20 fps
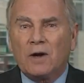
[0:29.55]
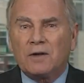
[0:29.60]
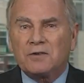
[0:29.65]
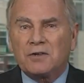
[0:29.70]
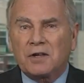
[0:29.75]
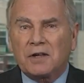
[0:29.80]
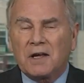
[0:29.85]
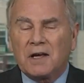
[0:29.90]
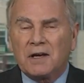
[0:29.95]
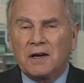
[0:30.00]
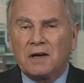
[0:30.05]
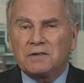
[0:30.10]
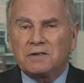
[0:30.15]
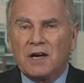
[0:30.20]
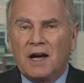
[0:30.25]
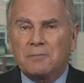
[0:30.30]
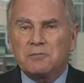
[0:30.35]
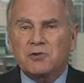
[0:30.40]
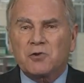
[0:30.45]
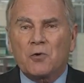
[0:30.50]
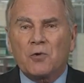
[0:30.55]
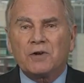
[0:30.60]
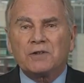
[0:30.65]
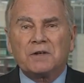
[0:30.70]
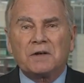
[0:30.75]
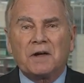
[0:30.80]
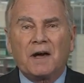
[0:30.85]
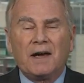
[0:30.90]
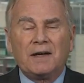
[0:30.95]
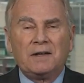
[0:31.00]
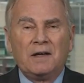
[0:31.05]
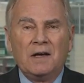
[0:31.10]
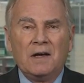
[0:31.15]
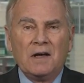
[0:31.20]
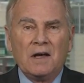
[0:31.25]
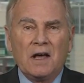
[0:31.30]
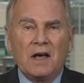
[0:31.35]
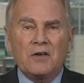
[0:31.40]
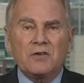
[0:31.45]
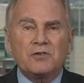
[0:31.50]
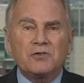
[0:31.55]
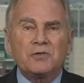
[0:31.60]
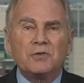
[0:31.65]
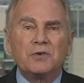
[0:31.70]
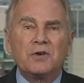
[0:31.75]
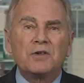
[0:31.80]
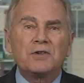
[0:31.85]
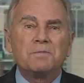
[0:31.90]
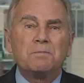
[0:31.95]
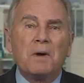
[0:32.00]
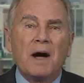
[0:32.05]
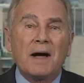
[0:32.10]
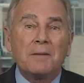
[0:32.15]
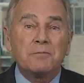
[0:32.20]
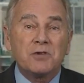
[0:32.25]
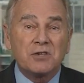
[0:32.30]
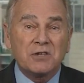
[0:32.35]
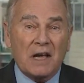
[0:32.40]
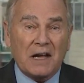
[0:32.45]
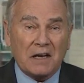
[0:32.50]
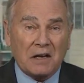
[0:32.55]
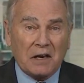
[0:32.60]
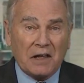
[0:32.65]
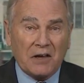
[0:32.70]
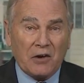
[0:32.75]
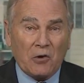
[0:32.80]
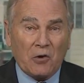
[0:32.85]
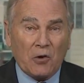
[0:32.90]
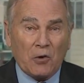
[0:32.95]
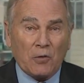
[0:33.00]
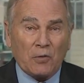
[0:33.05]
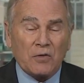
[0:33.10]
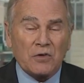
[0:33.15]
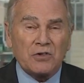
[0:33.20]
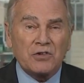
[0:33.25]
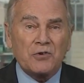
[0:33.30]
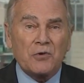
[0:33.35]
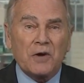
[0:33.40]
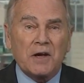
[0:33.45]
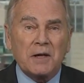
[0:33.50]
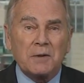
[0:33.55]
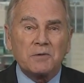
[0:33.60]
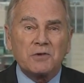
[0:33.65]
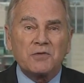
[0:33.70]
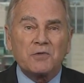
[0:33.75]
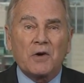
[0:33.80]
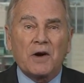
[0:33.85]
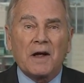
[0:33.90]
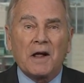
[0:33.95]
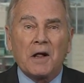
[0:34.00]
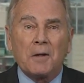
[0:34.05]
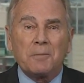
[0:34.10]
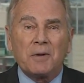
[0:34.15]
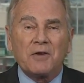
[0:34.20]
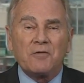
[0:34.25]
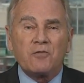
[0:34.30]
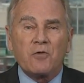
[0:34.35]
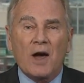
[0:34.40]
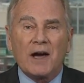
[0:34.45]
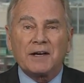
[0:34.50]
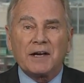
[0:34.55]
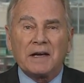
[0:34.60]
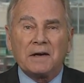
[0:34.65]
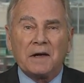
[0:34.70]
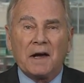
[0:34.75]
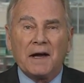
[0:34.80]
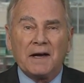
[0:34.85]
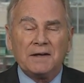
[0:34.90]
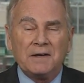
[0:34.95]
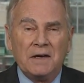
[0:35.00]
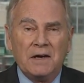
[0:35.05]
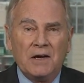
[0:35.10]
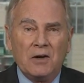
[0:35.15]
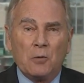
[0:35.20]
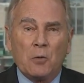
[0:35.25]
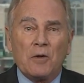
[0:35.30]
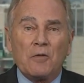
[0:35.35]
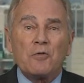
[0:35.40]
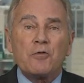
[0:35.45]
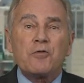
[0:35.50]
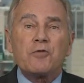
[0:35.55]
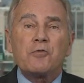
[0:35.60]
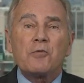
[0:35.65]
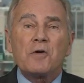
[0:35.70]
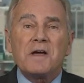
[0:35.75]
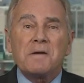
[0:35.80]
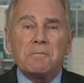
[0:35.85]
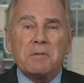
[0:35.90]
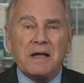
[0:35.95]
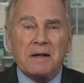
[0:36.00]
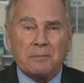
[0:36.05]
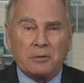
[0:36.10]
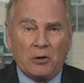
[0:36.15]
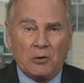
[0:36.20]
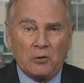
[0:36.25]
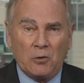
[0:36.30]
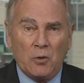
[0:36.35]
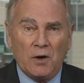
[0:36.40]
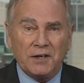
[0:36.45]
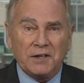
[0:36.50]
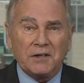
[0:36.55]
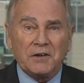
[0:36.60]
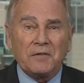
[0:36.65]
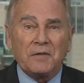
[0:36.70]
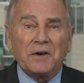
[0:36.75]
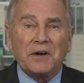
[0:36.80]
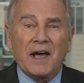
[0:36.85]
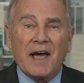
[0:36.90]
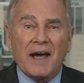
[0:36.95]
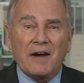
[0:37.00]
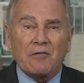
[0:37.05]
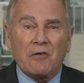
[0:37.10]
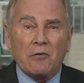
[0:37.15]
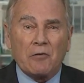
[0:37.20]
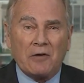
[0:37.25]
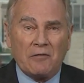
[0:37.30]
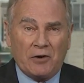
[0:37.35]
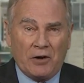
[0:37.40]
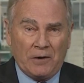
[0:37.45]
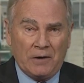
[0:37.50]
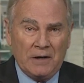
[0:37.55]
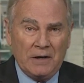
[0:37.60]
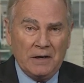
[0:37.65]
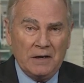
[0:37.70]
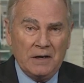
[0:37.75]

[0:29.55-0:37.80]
once again. Our top story tonight. As soon as Bob Steckley heard the screams for help on Friday night when three people went into the Niagara River,